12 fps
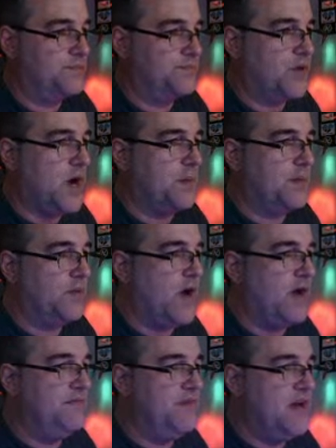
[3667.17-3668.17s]
Probably
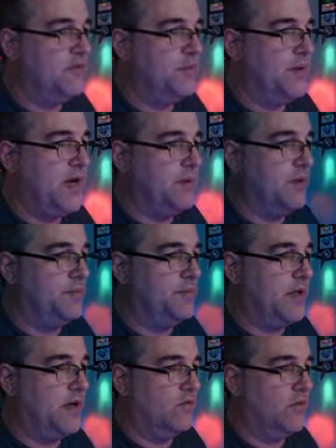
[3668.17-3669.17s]
why I've never been able to
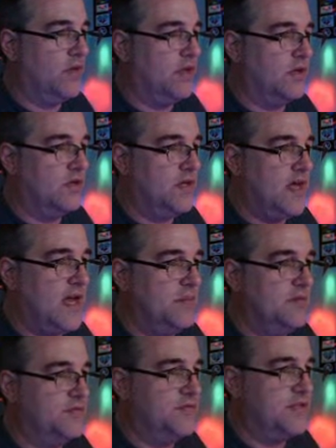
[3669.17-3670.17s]
play a really good
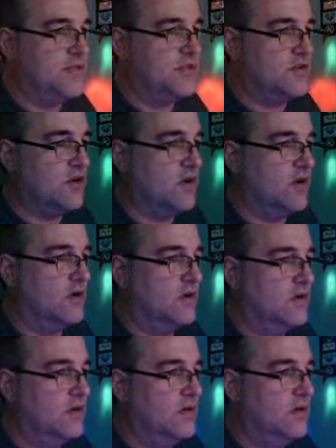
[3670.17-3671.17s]
game of Sinistar
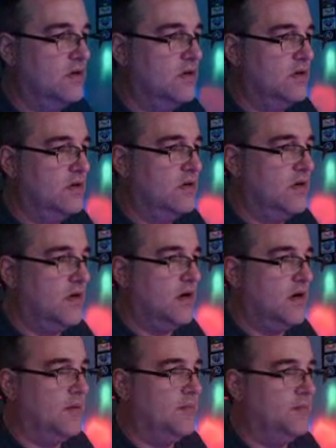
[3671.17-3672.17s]

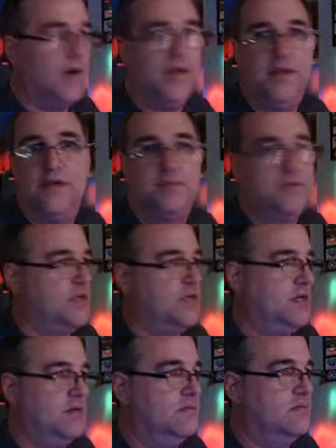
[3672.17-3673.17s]
on this
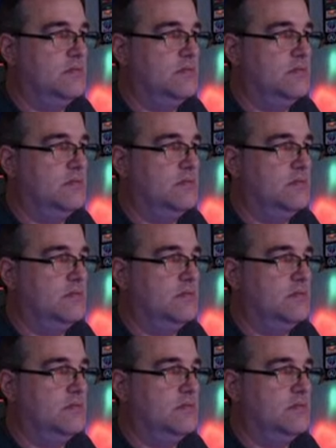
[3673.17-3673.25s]
machine.